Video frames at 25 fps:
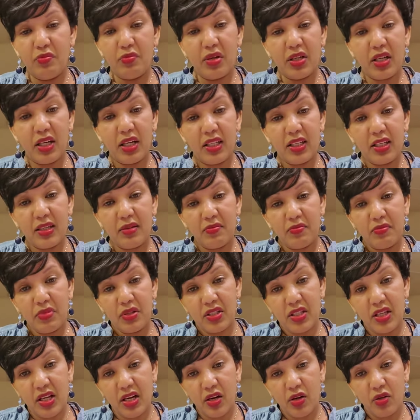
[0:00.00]
And don't back
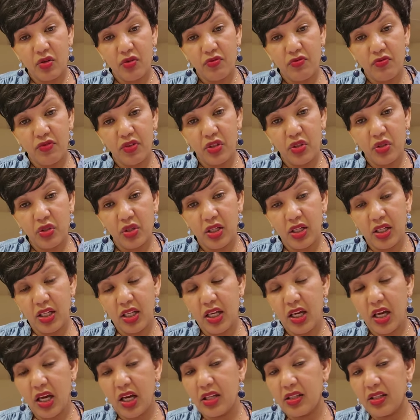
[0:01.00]
at them besser out
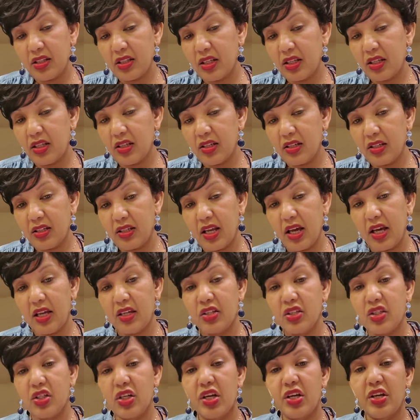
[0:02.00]
video. I
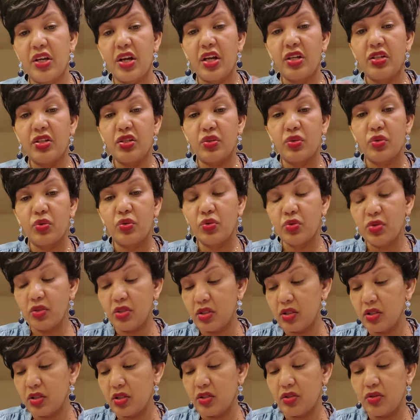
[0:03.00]
think like, share, and
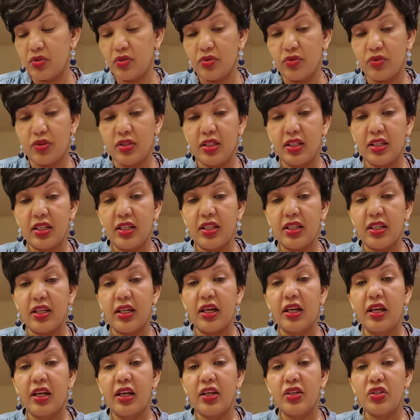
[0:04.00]
good. You to
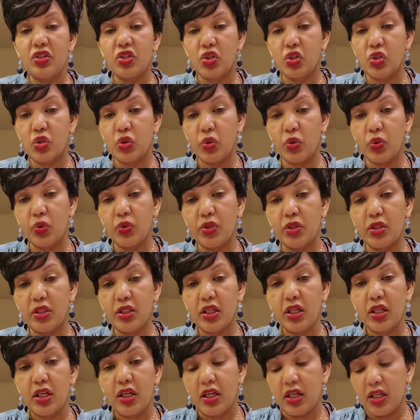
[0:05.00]
send an agarnet
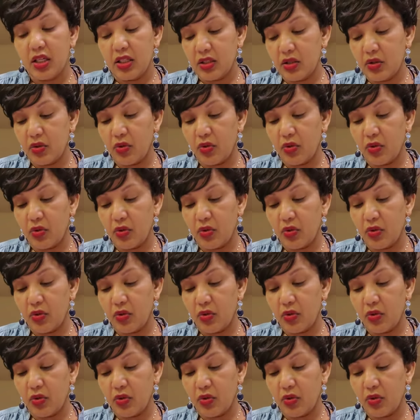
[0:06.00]
shunkurt.